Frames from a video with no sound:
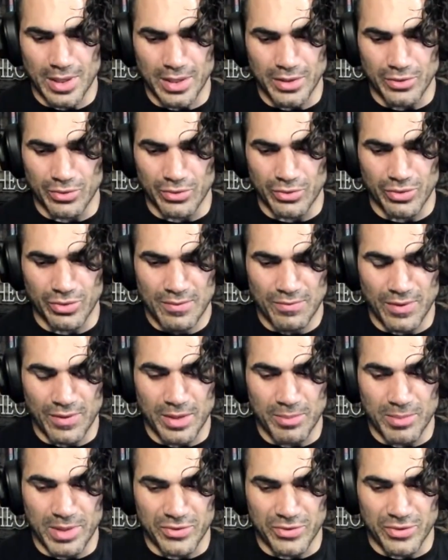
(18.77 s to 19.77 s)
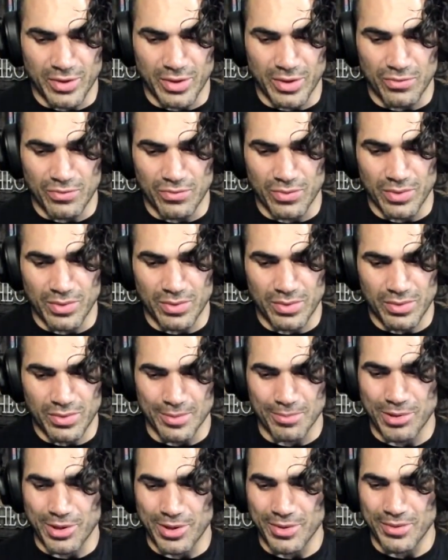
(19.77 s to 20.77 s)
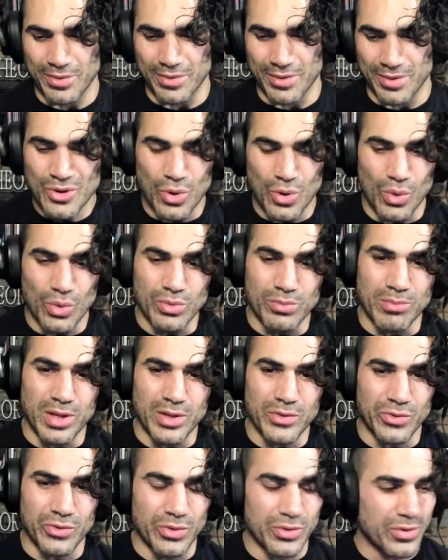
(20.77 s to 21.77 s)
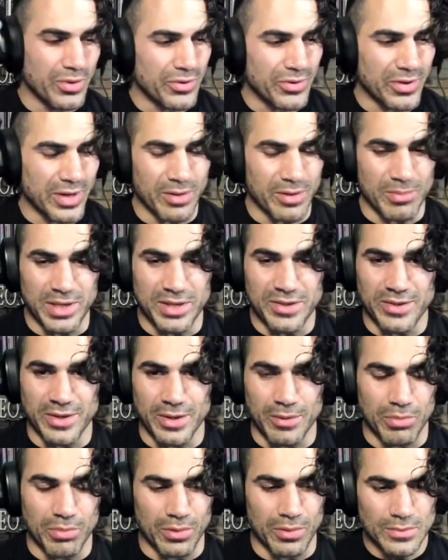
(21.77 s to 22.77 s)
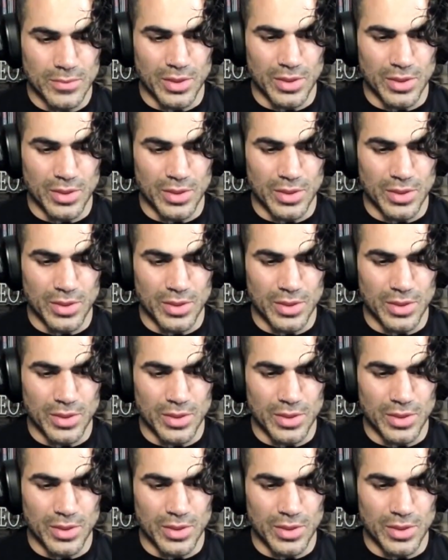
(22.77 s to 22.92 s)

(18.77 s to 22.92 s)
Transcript: I just find myself with part of the cold muzzle to the side of my temple.